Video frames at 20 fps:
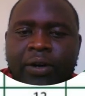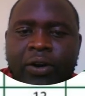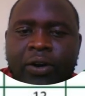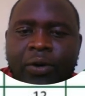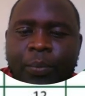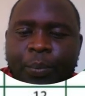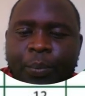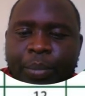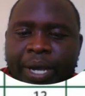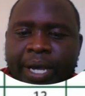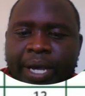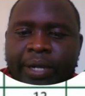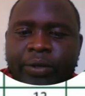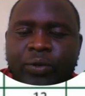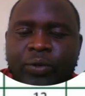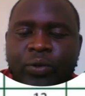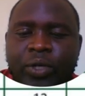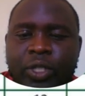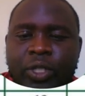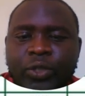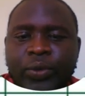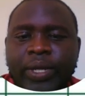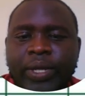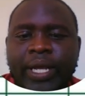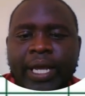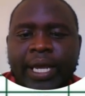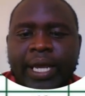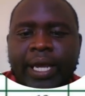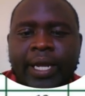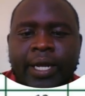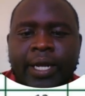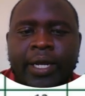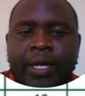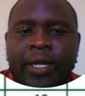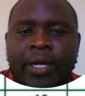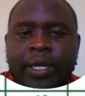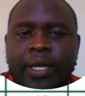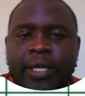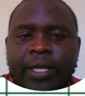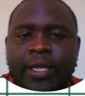compared to what we had
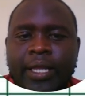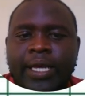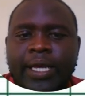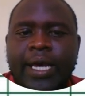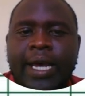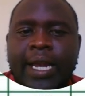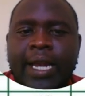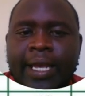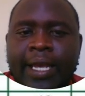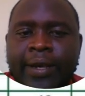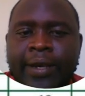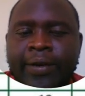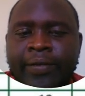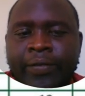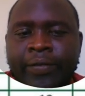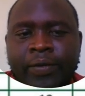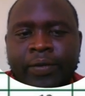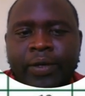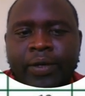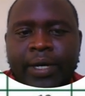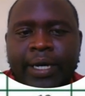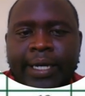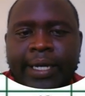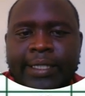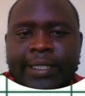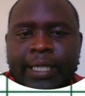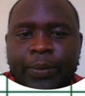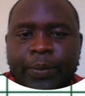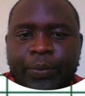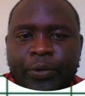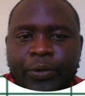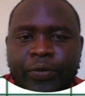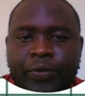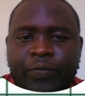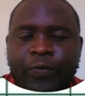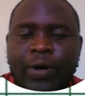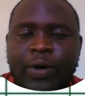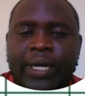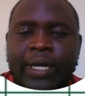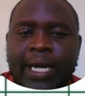in the earlier example
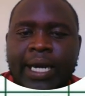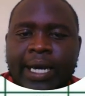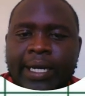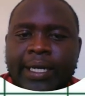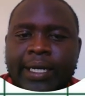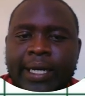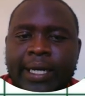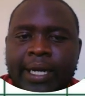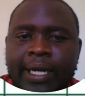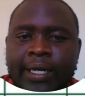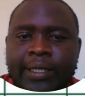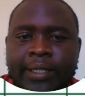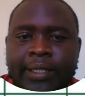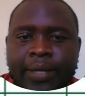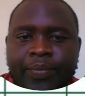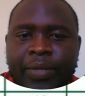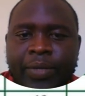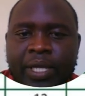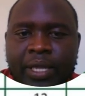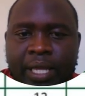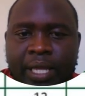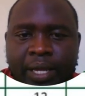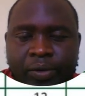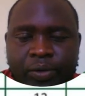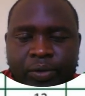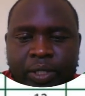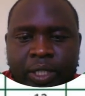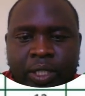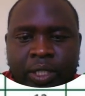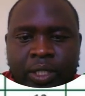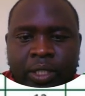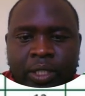of 100 and something thousand.